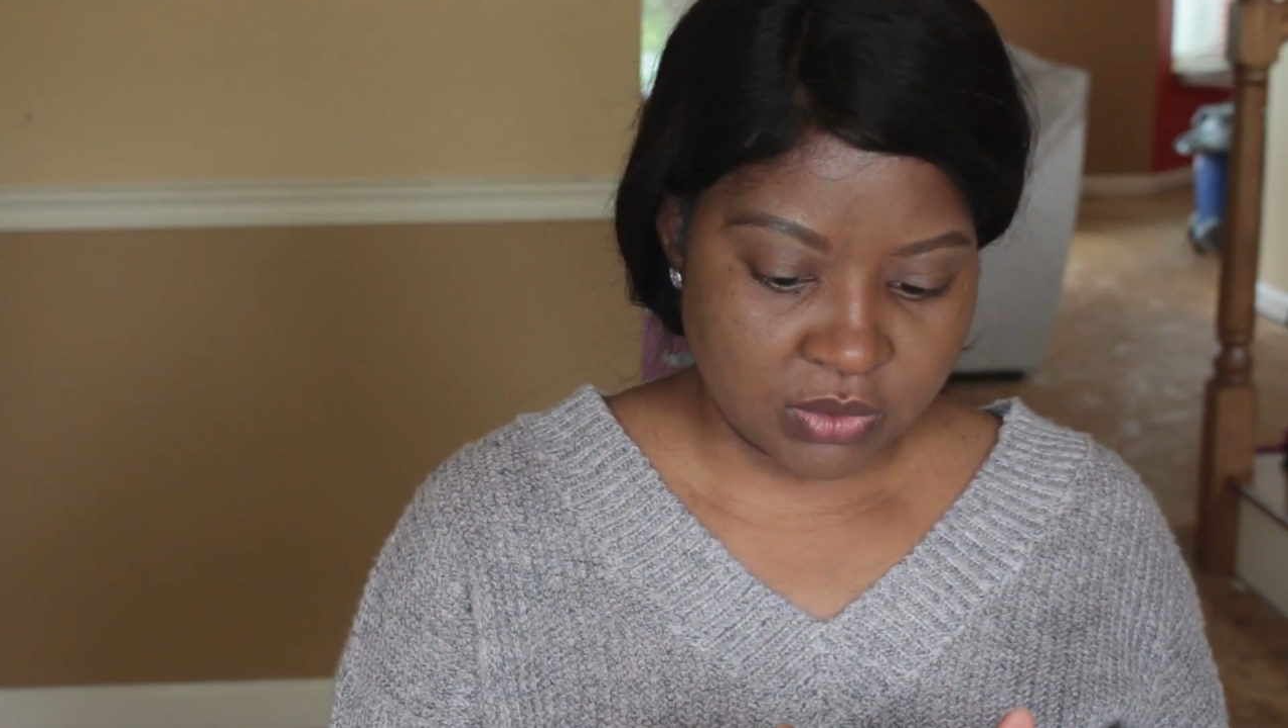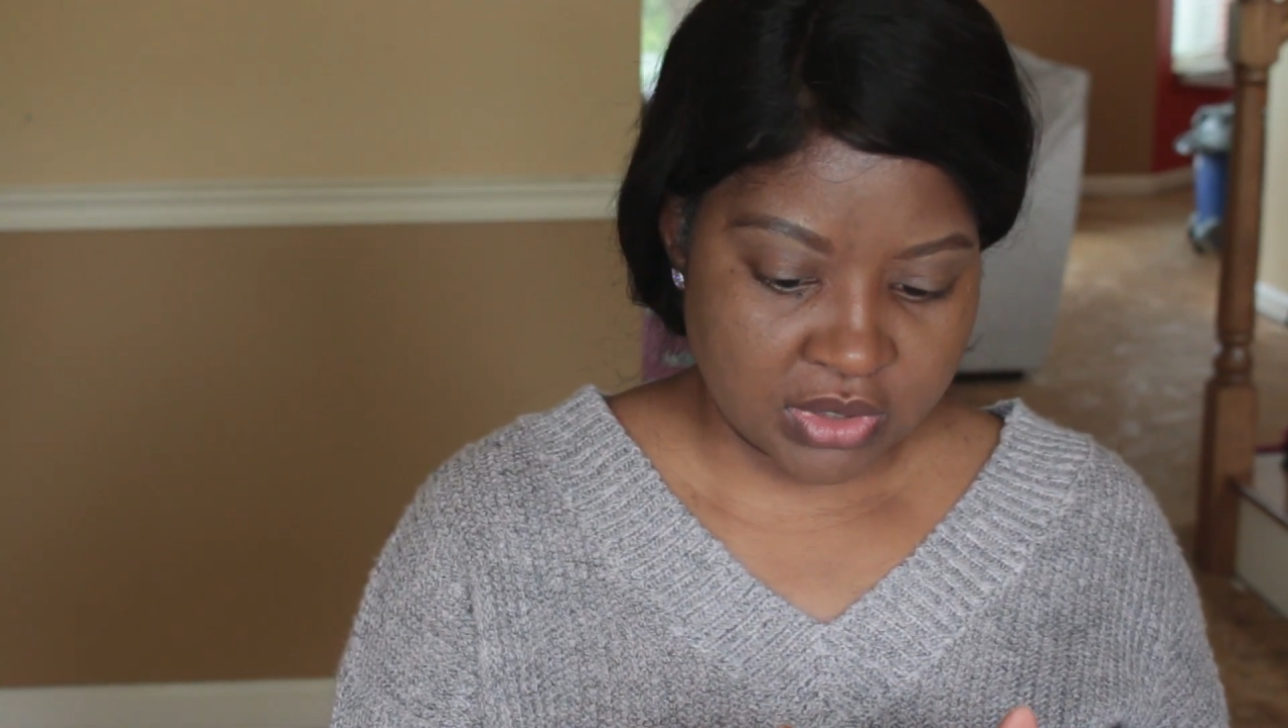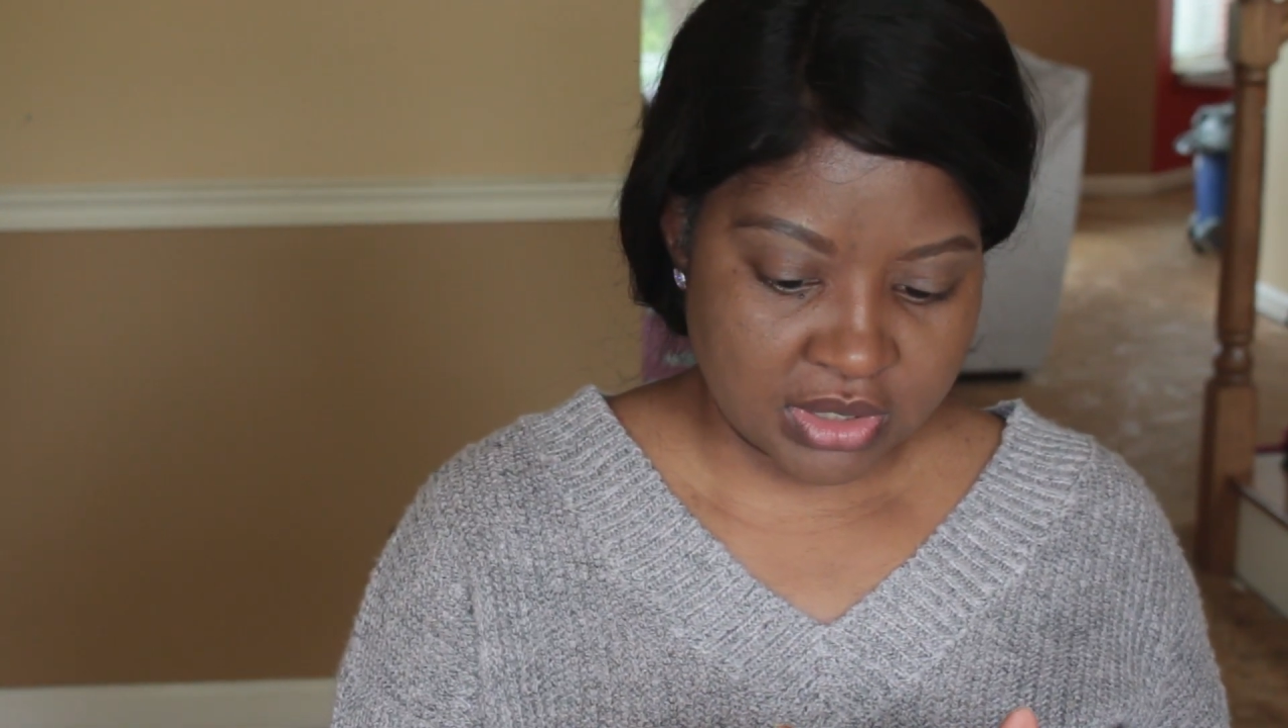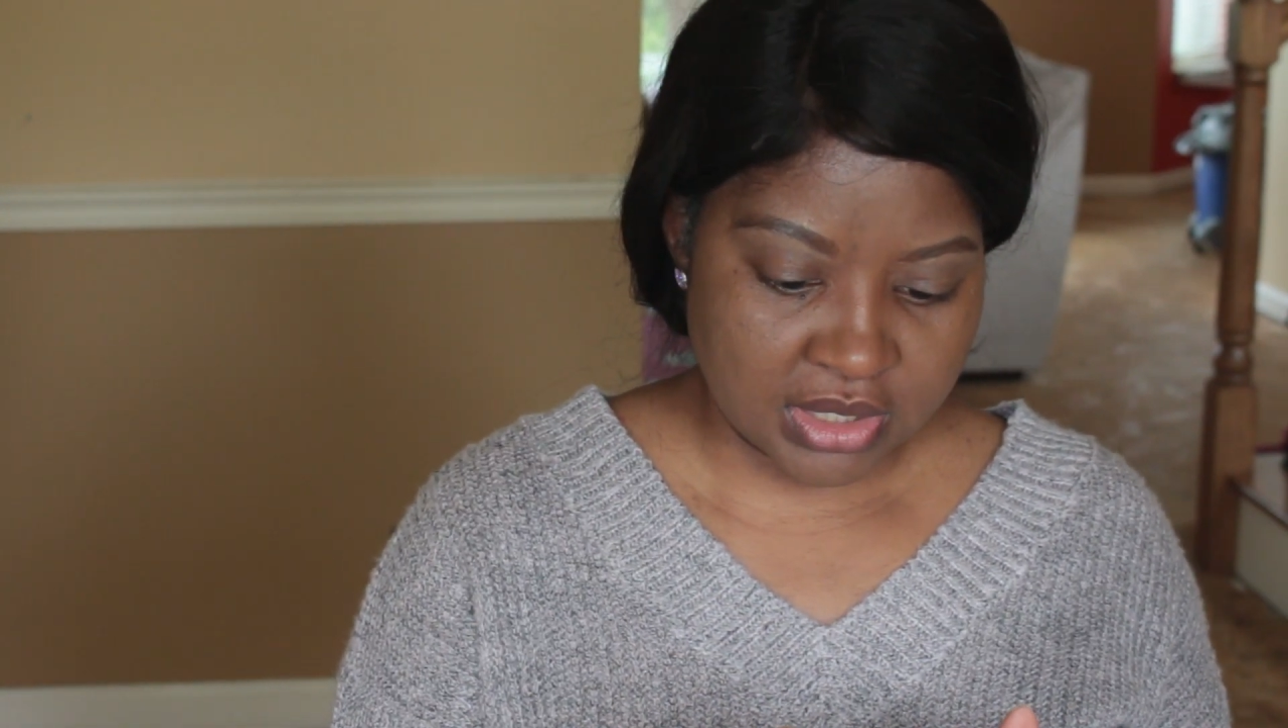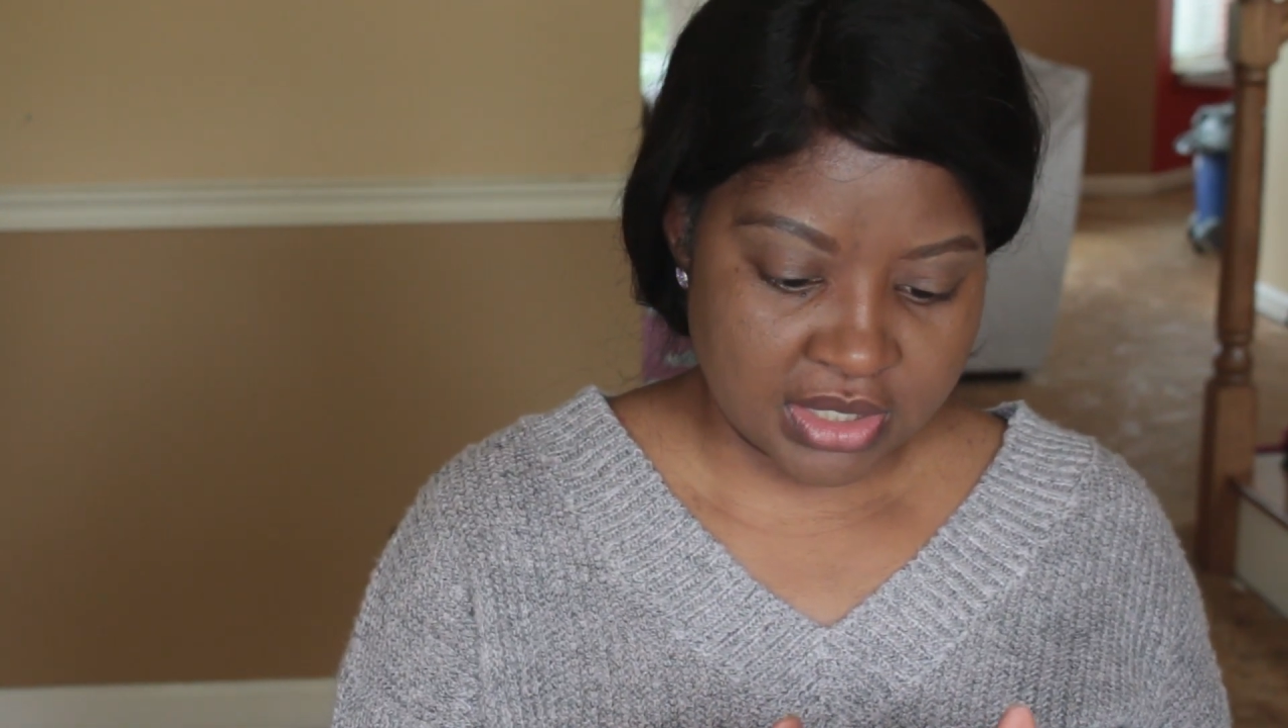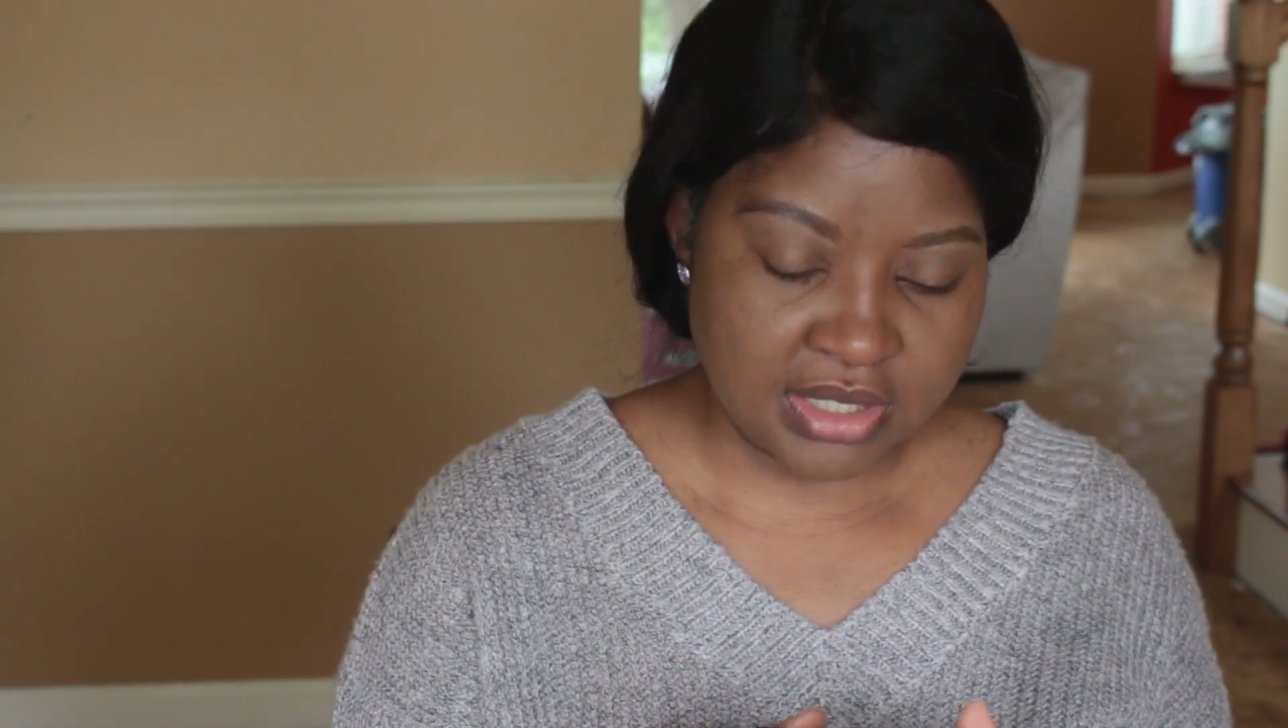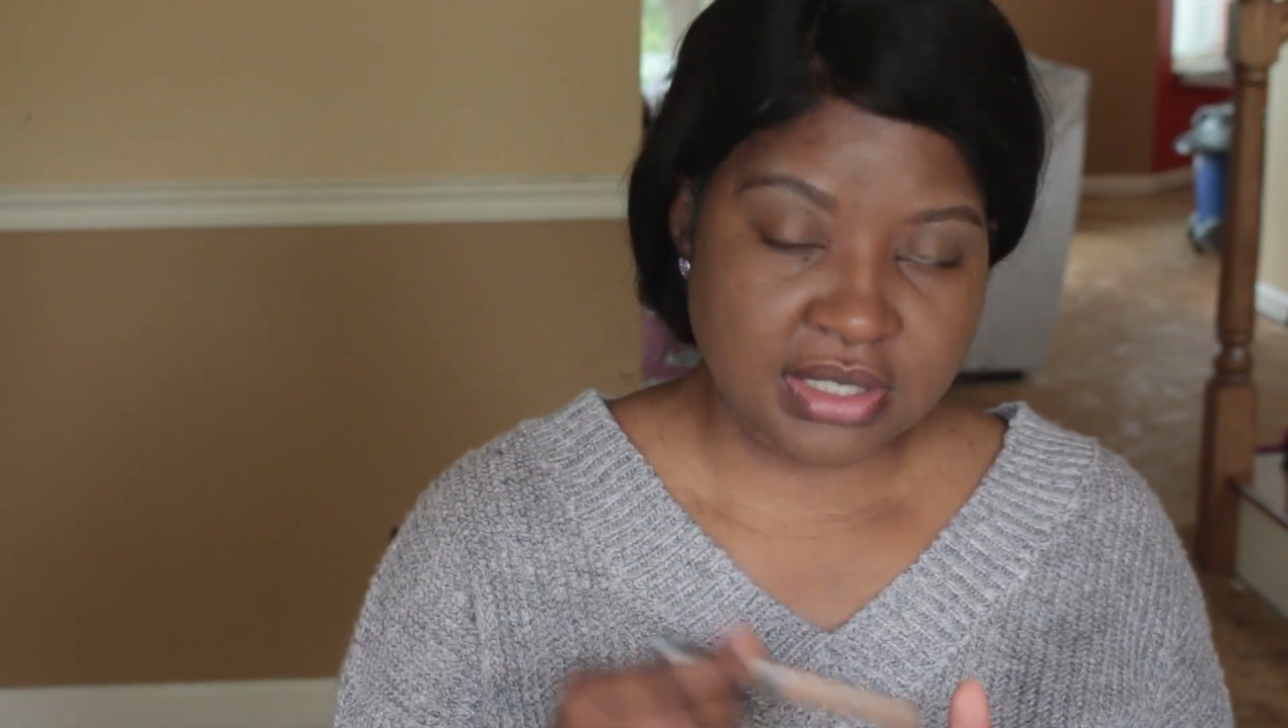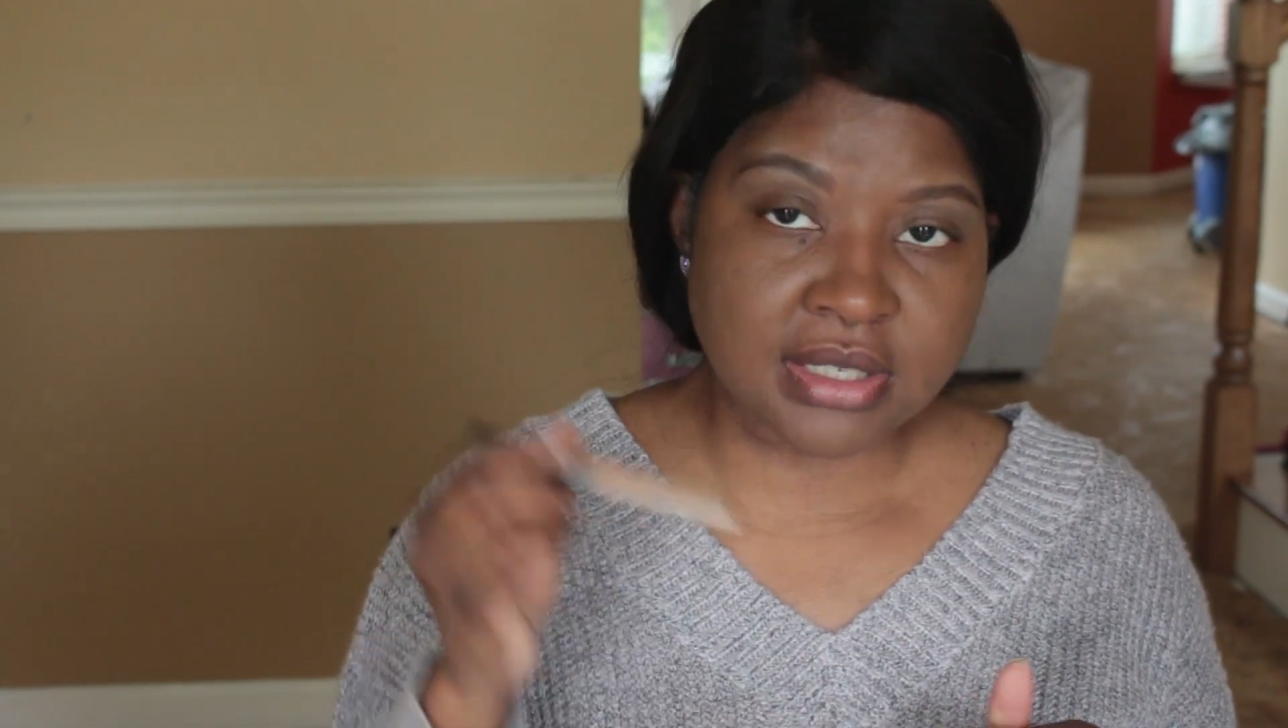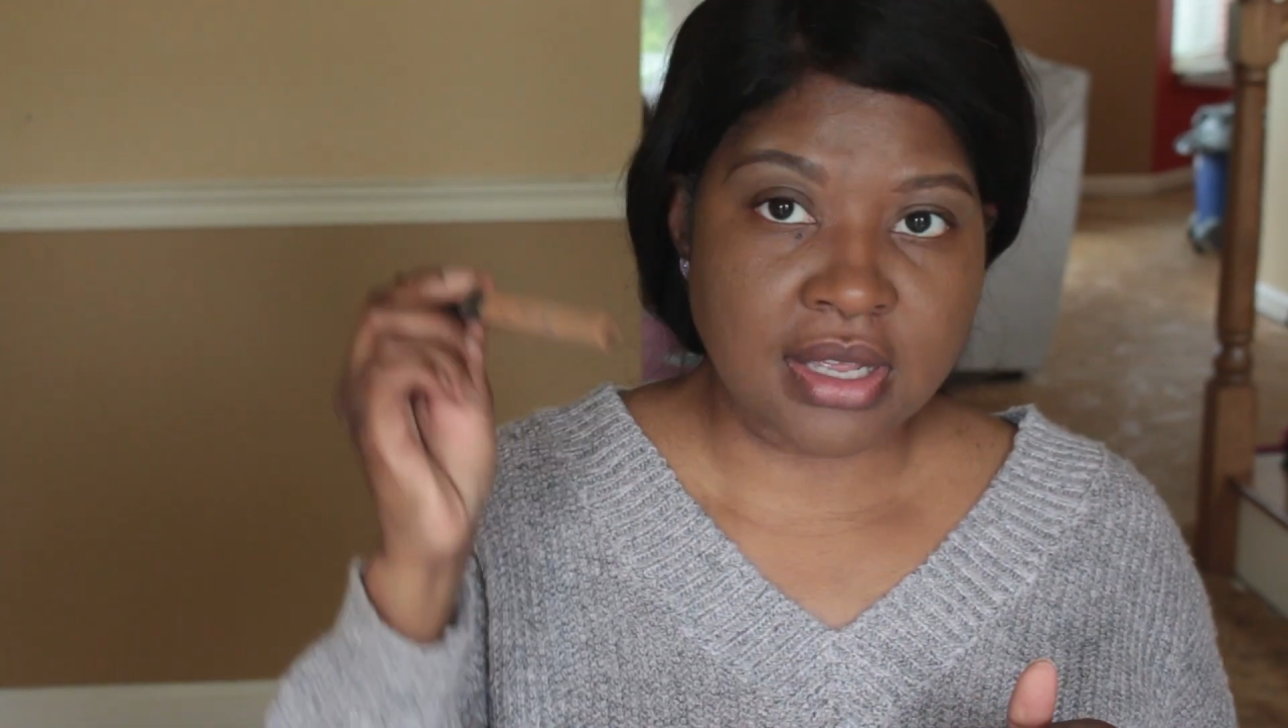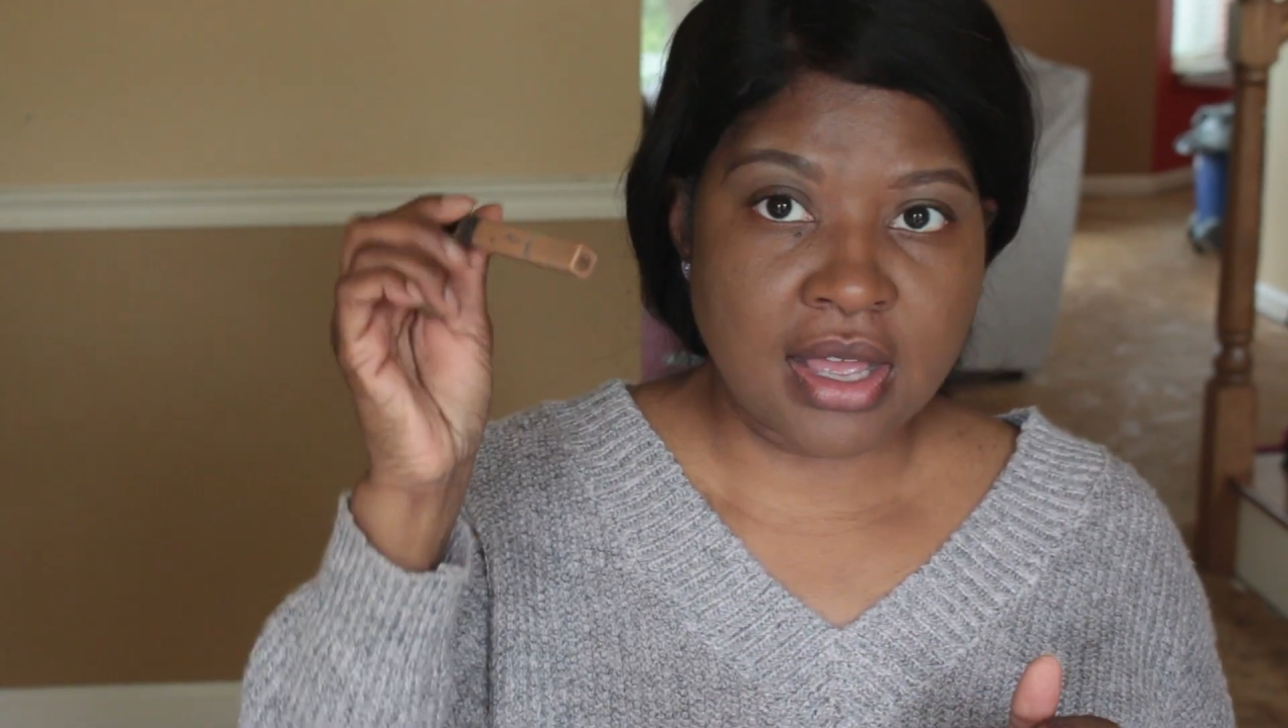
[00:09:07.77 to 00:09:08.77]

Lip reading: one is